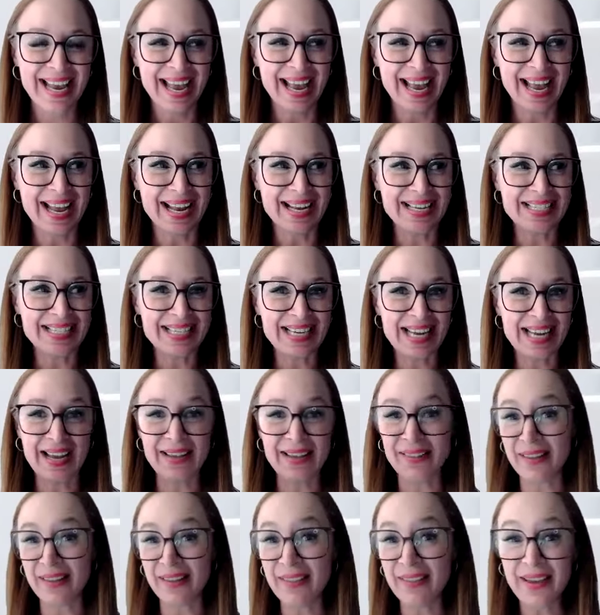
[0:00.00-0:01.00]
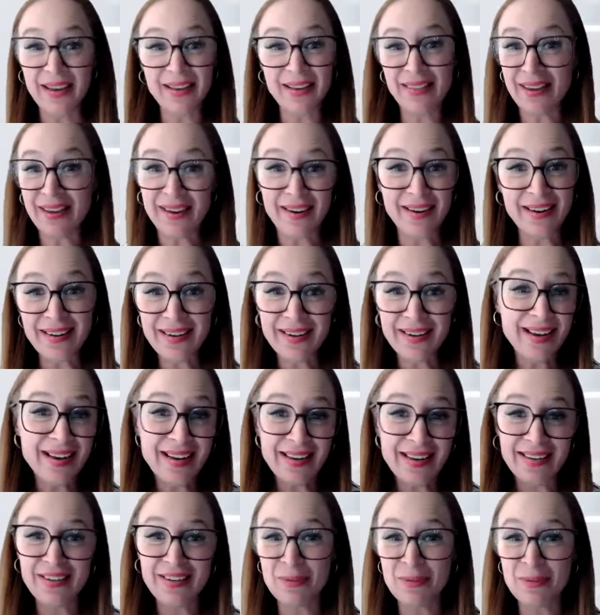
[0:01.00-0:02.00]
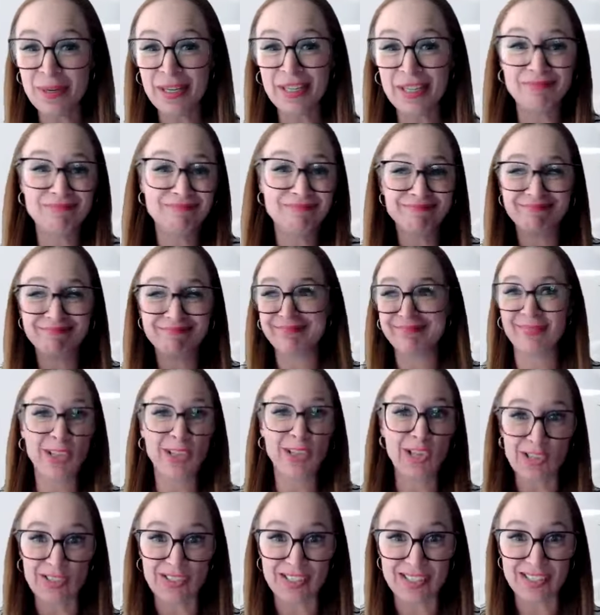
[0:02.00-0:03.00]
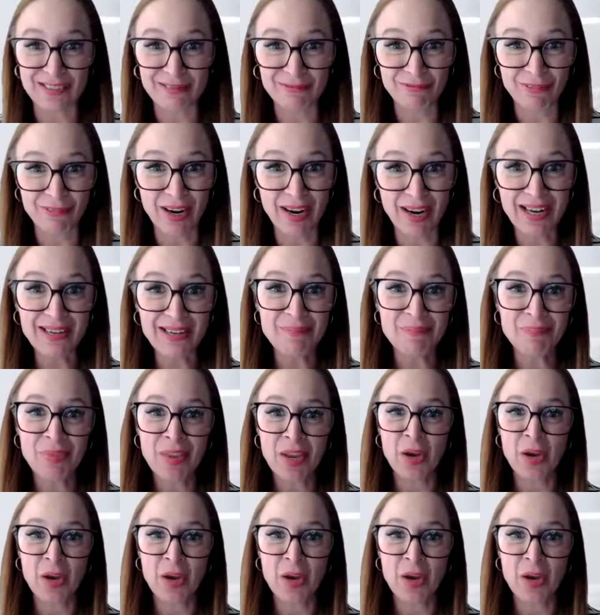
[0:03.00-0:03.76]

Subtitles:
And then they kind of get a little bit lost, right?